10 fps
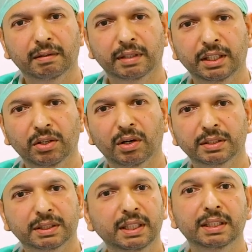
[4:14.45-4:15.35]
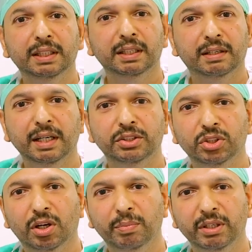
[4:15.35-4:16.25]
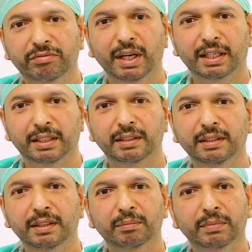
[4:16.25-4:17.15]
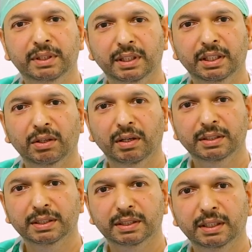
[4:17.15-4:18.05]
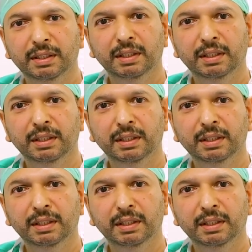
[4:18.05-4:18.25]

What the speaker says: radiologist. He did a great job, in fact, the radiologist.